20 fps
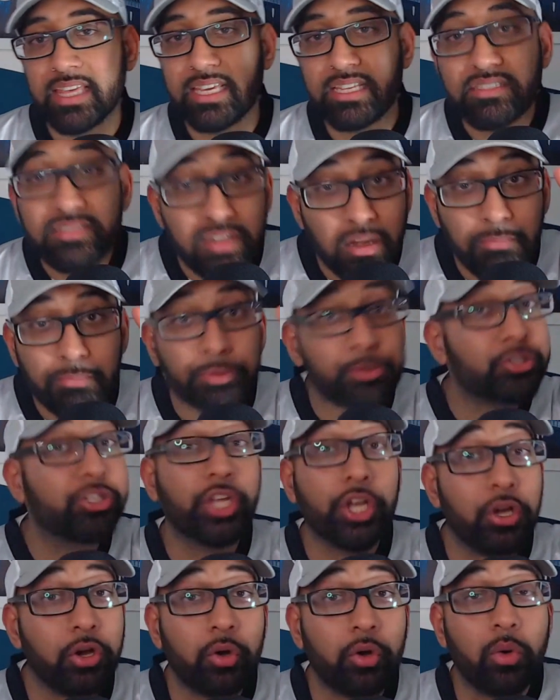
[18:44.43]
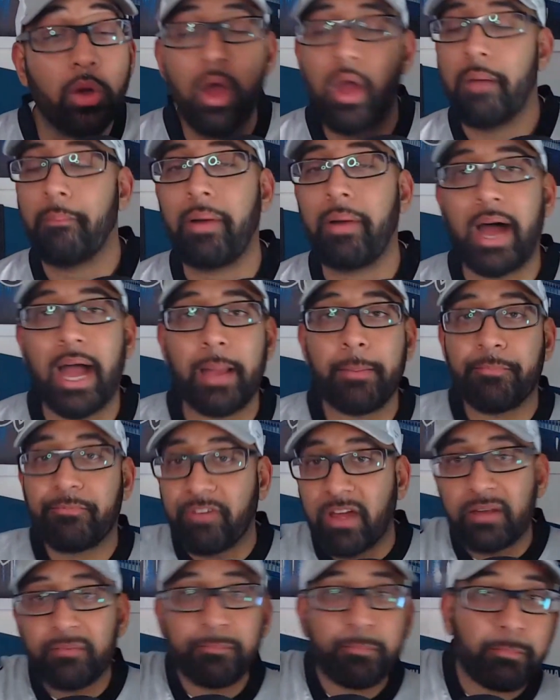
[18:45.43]
he's number 2 behind
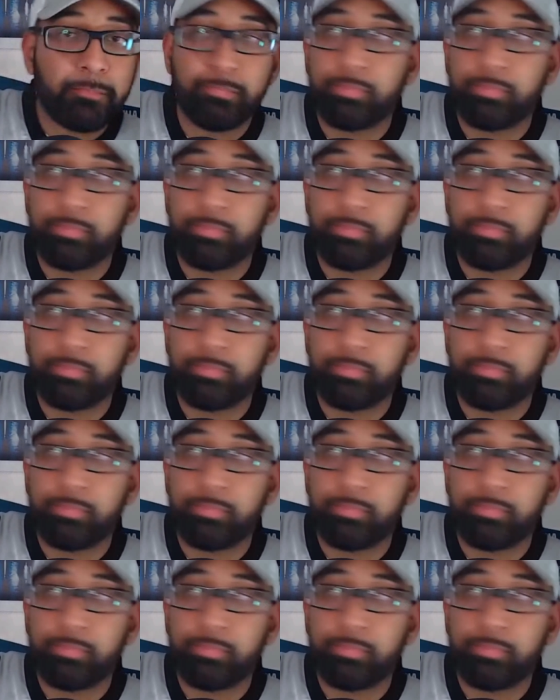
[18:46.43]
Brett